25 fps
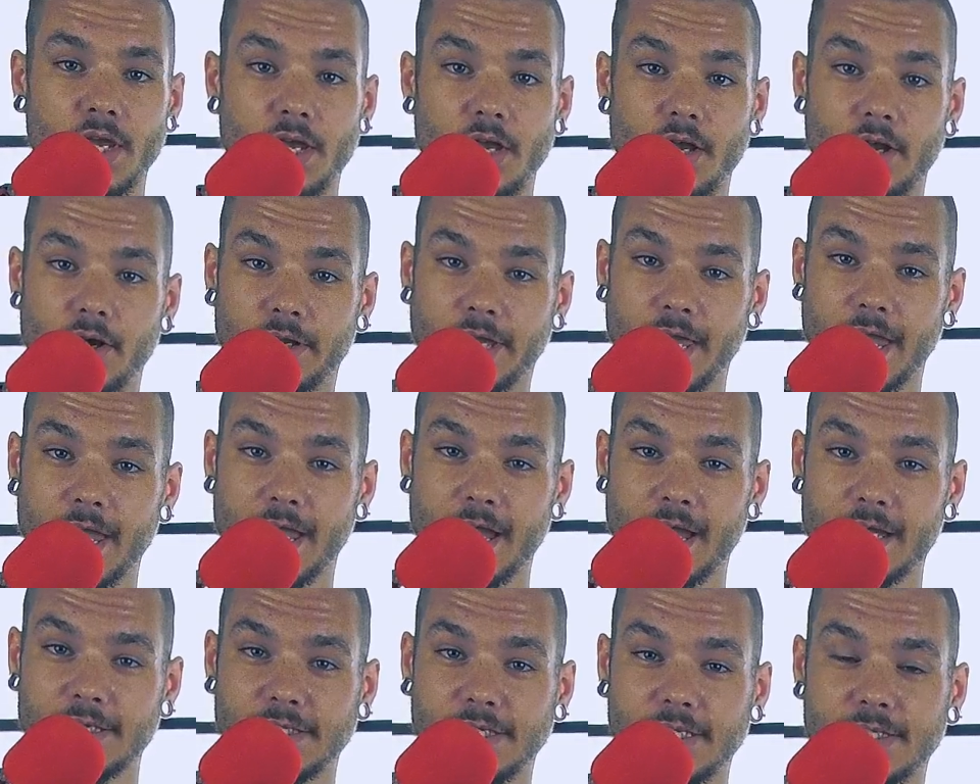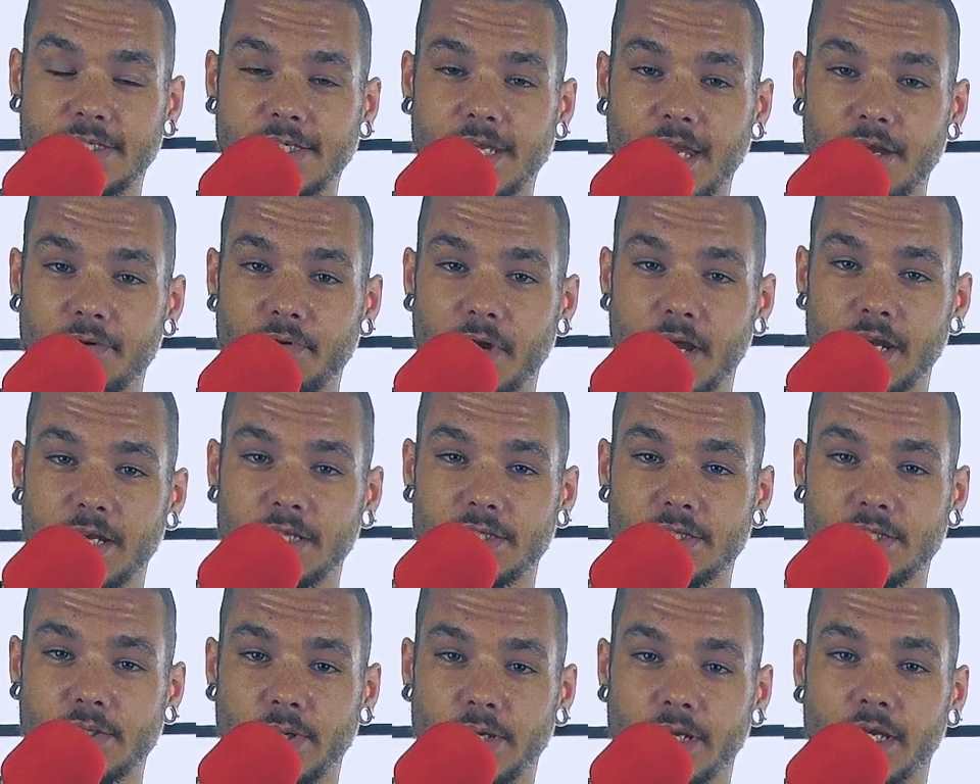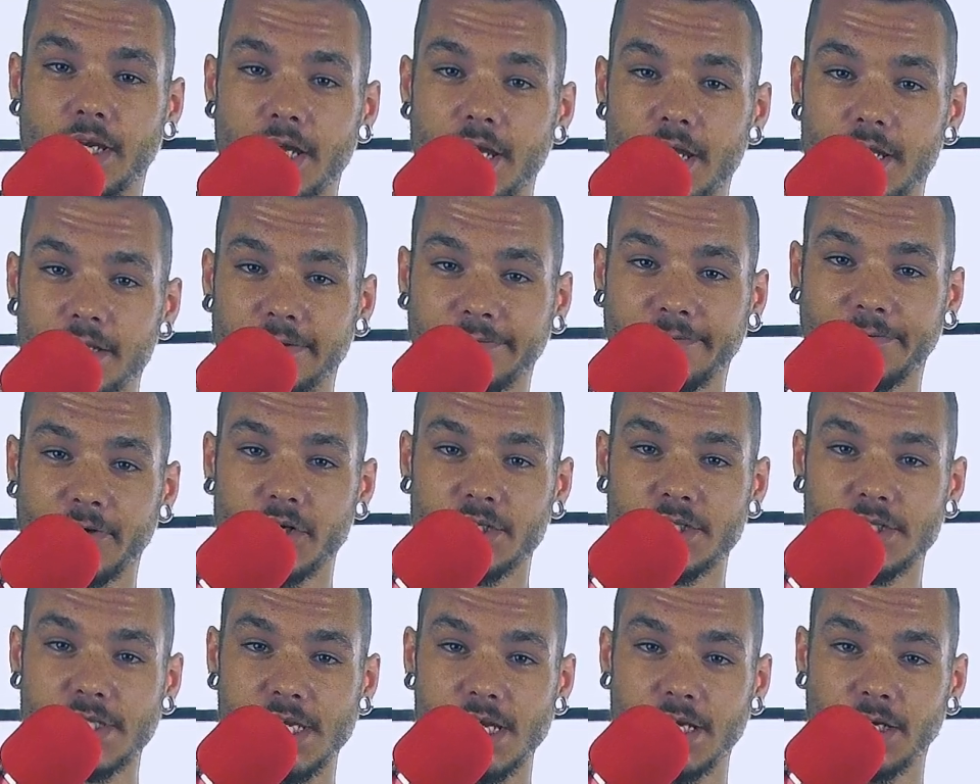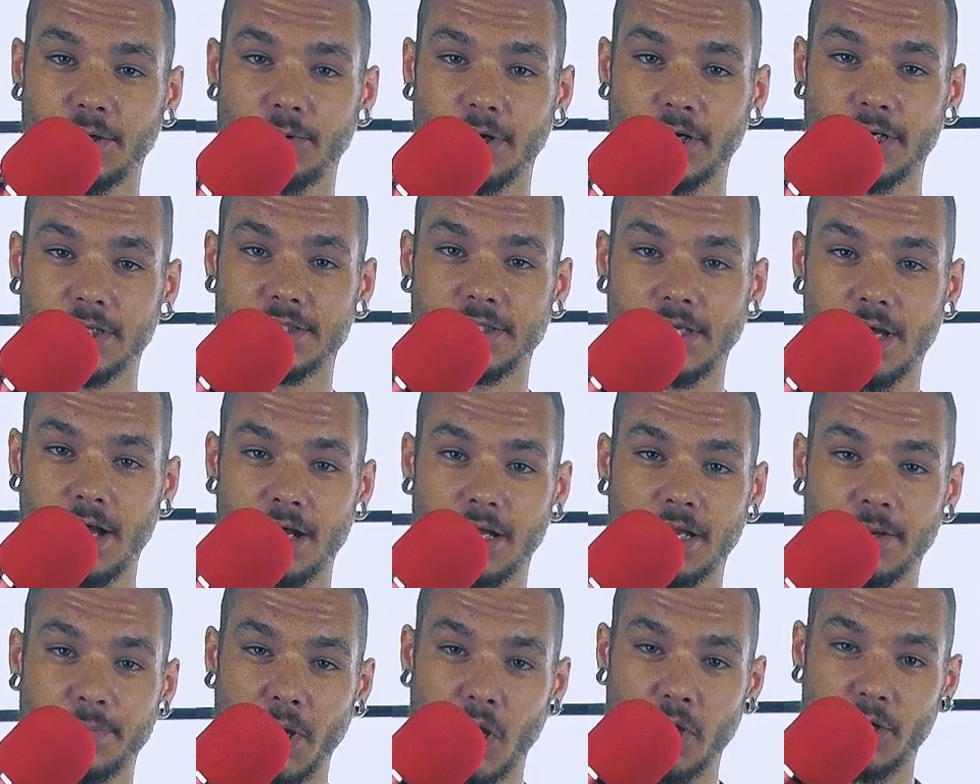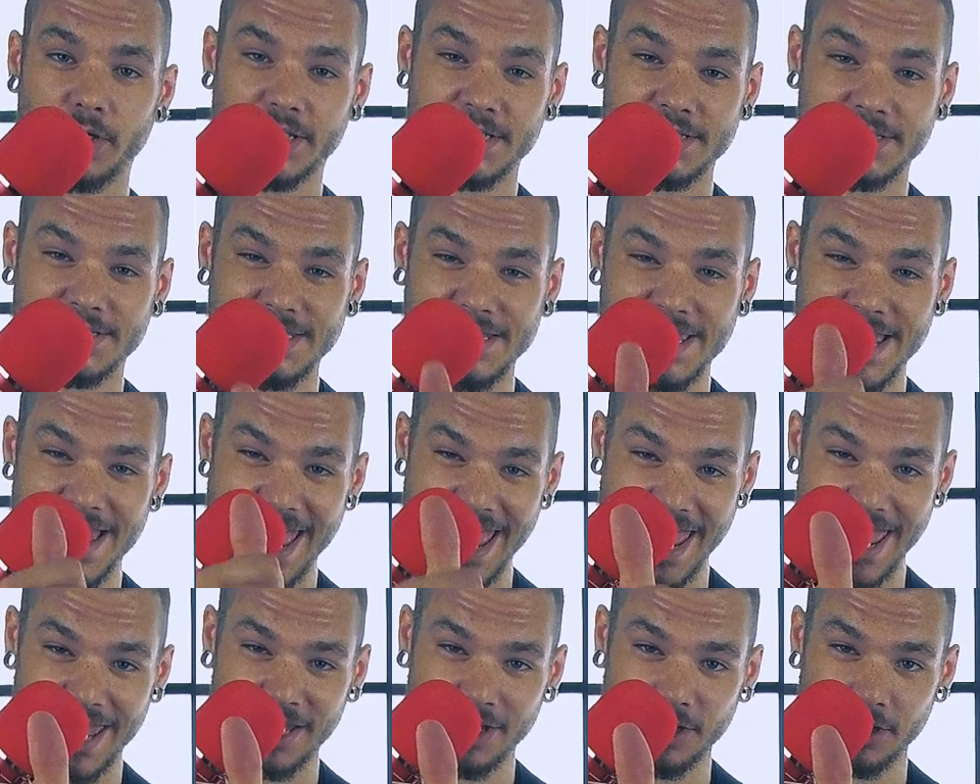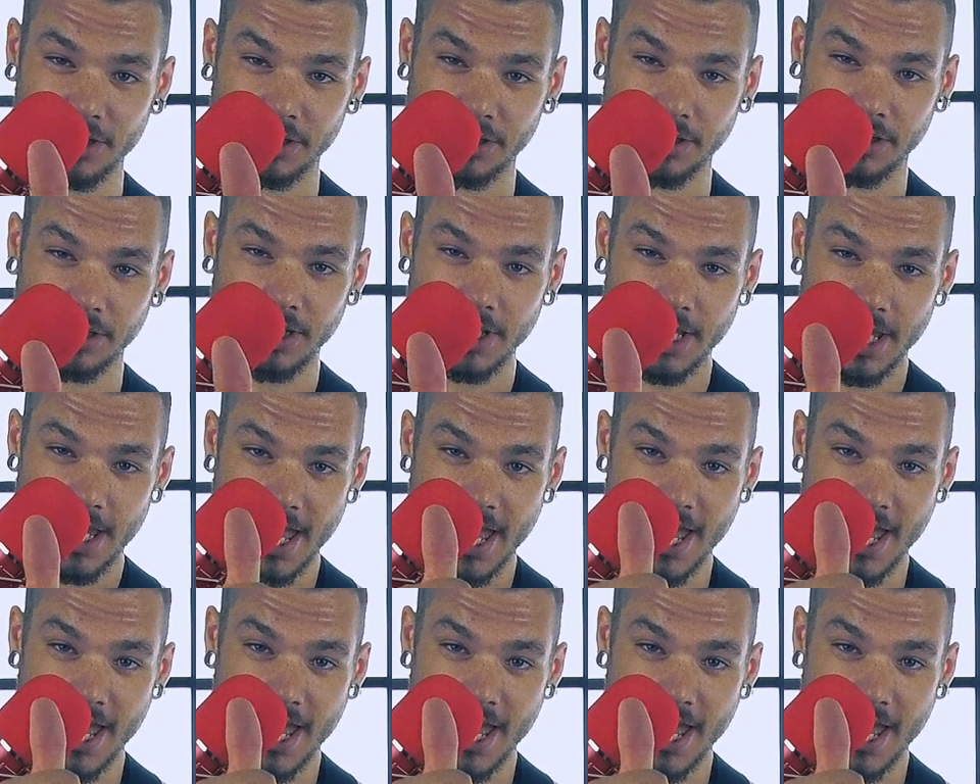Okay guys, let's get right into it. The first thing I want to talk about is the angle